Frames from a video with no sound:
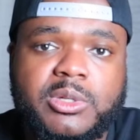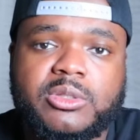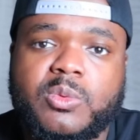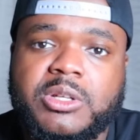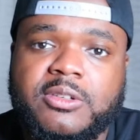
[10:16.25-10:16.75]
me on
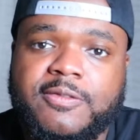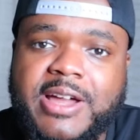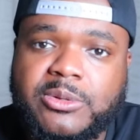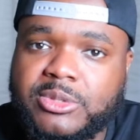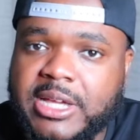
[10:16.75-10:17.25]
to one of the
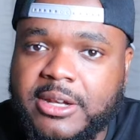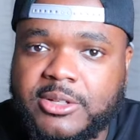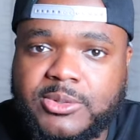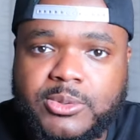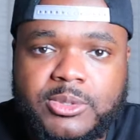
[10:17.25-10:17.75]
final side
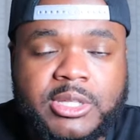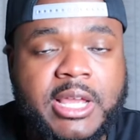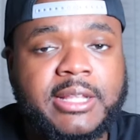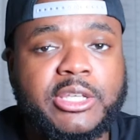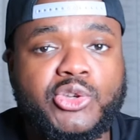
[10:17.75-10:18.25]
hustles
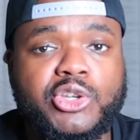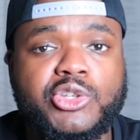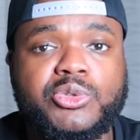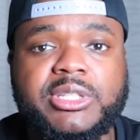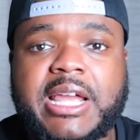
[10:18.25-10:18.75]
that you can
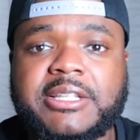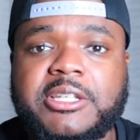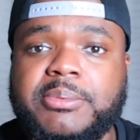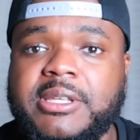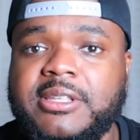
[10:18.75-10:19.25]
use
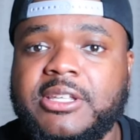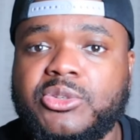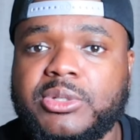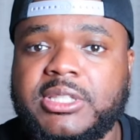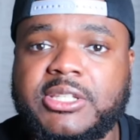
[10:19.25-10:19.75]
ChatGPT
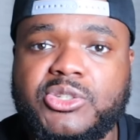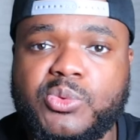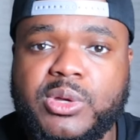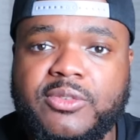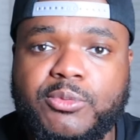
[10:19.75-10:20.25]
to assist you
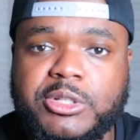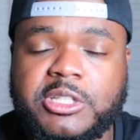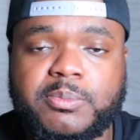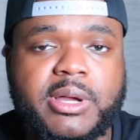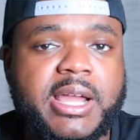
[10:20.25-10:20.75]
with, which
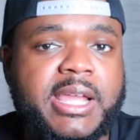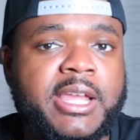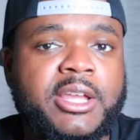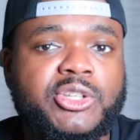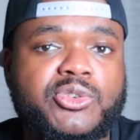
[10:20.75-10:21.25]
is by
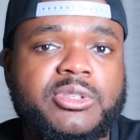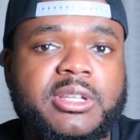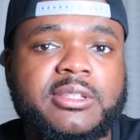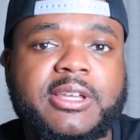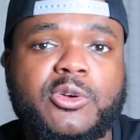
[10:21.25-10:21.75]
using
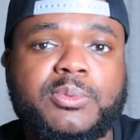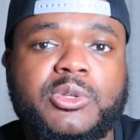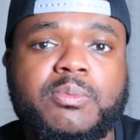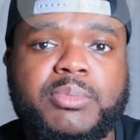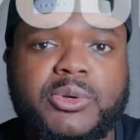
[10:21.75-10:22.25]
it to help
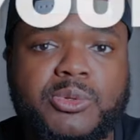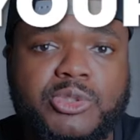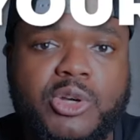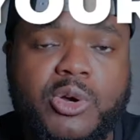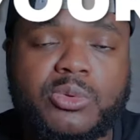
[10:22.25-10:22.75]
you build
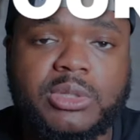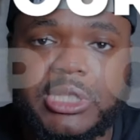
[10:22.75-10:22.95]
your own